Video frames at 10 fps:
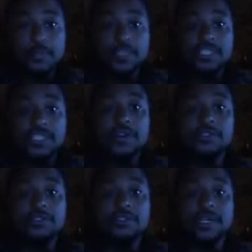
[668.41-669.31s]
what
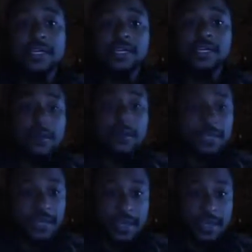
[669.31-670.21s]
y'all do is, y'all
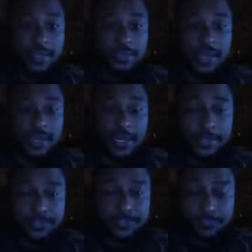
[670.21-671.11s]
can't make it tonight,